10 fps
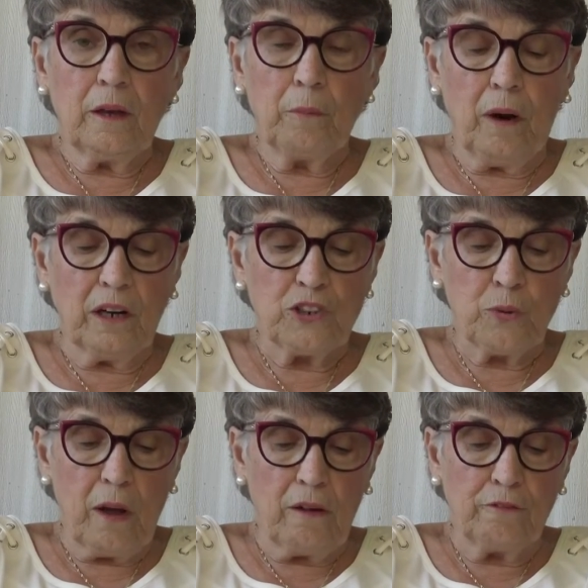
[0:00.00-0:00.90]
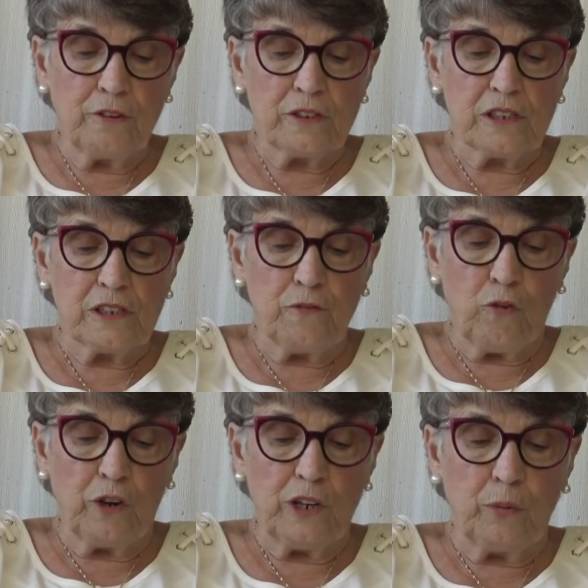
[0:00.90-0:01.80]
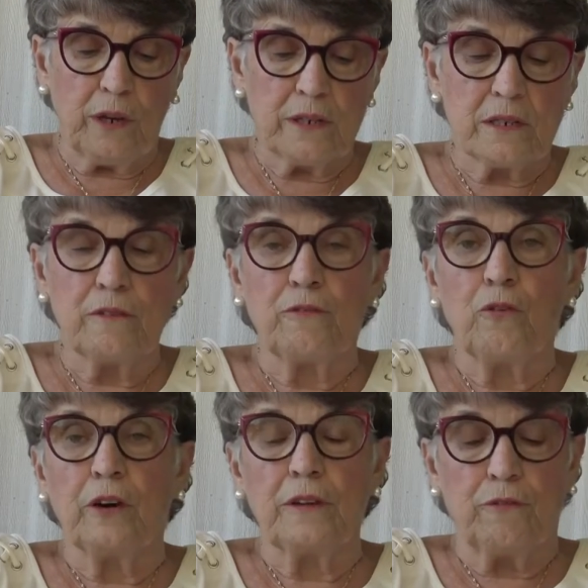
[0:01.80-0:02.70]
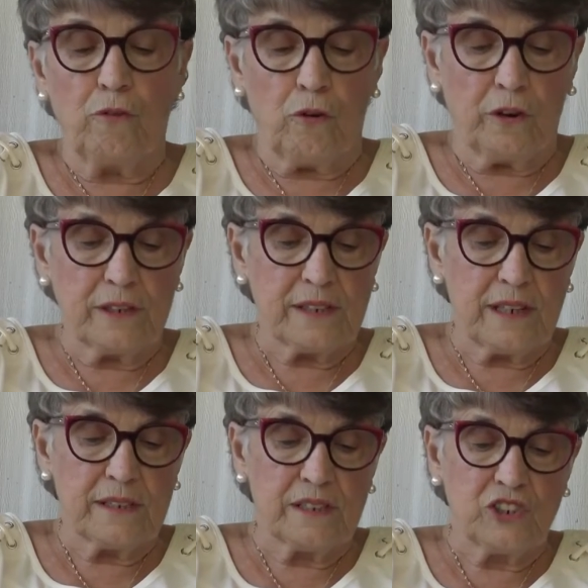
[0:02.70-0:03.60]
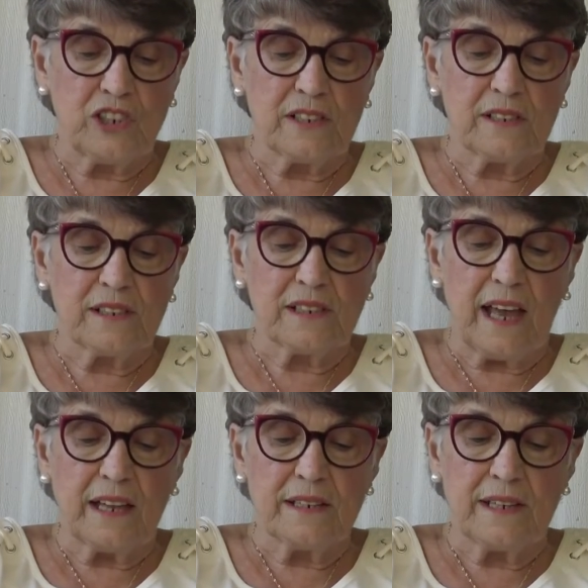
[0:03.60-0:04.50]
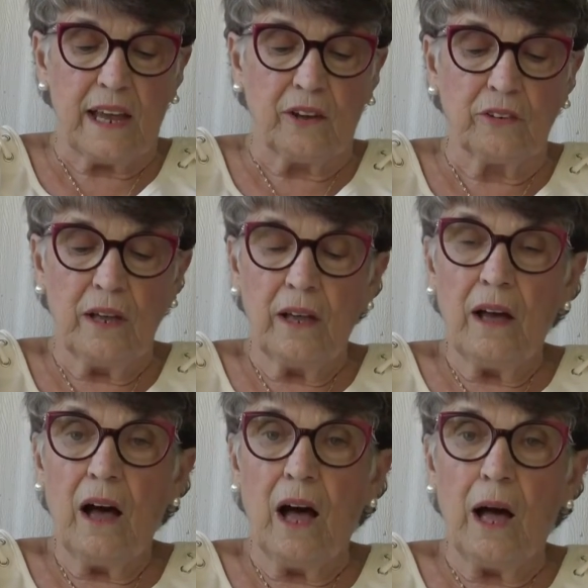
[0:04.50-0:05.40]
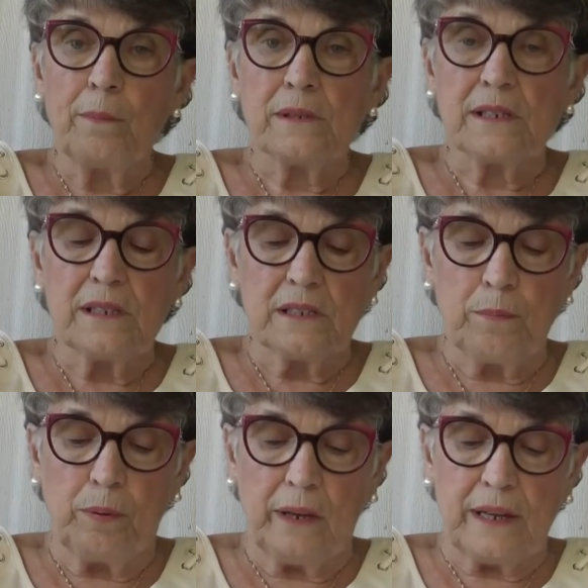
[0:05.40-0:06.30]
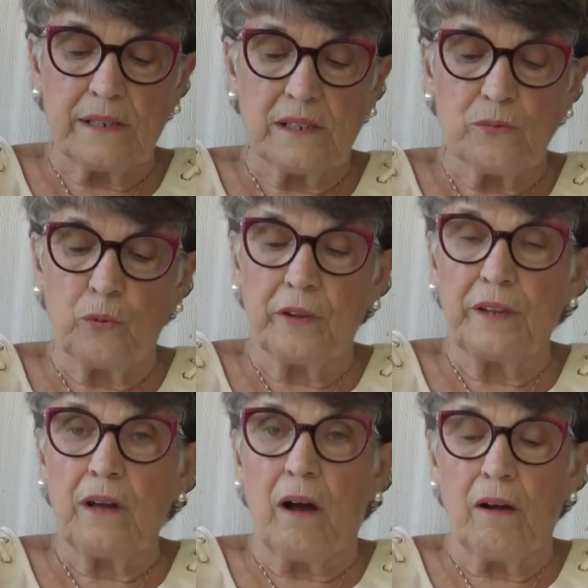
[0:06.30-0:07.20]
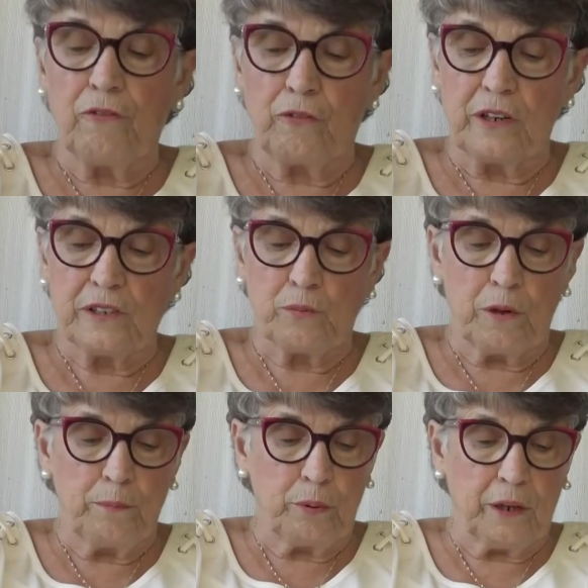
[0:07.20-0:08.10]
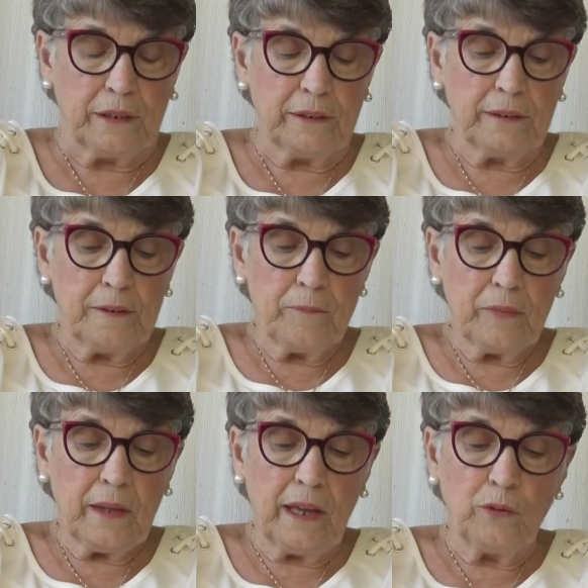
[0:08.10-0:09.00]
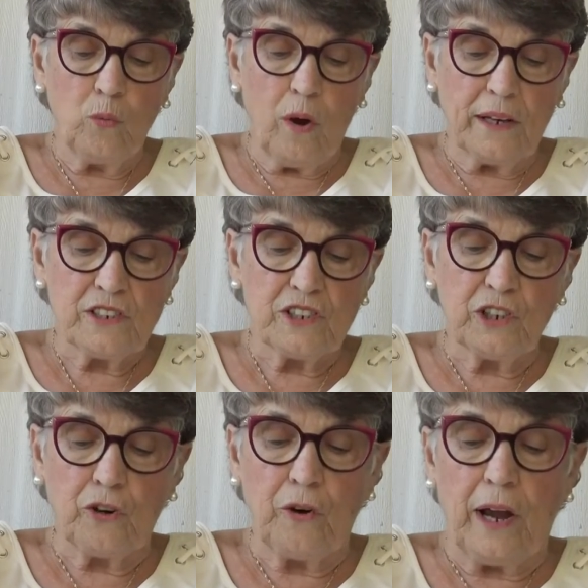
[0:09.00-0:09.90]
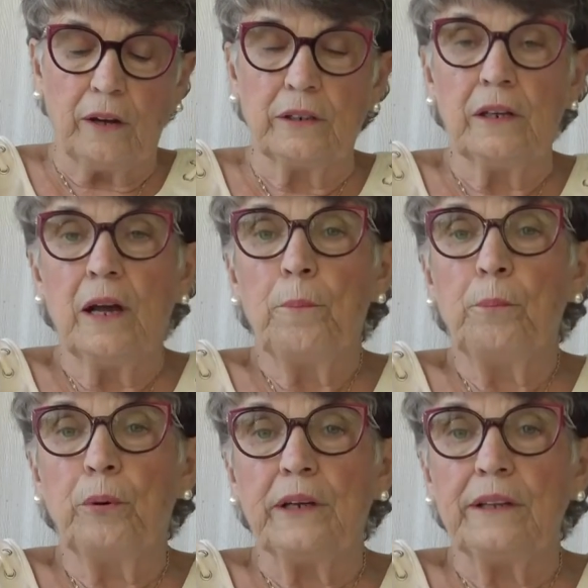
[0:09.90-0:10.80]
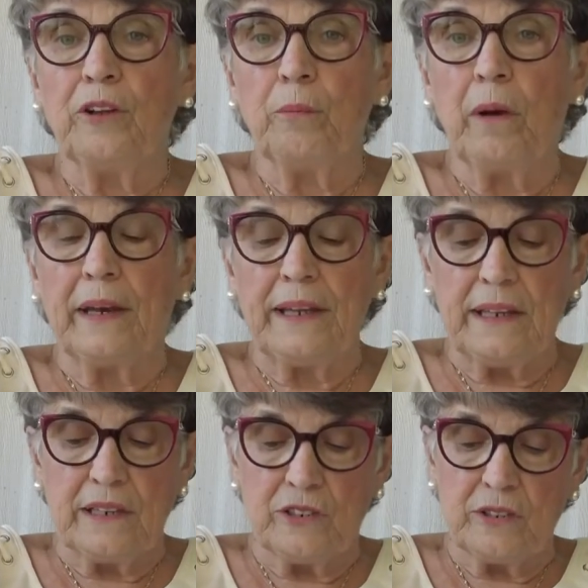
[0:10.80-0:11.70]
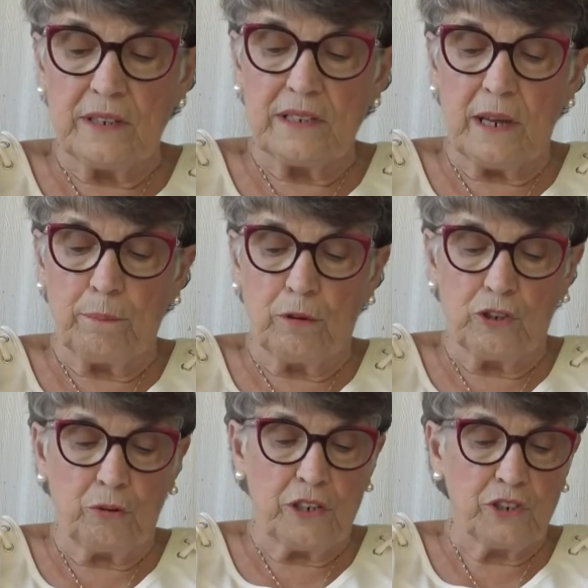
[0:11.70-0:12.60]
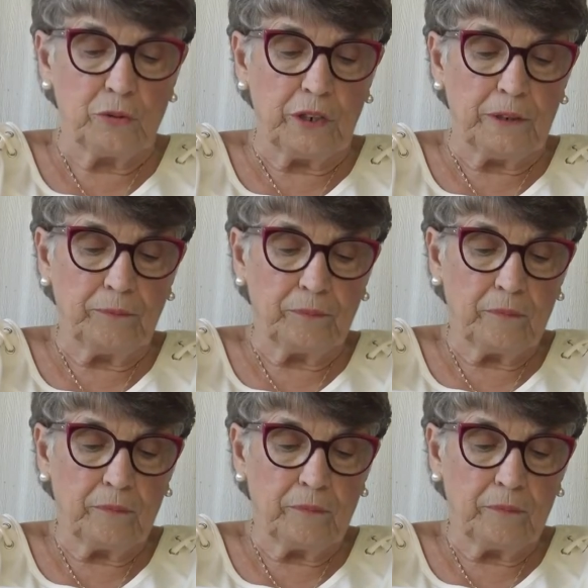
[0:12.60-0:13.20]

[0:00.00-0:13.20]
Mark 12, verses 41 to 44 says, Jesus sat down opposite the place where the offerings were put and watched the crowd putting their money into the temple treasury.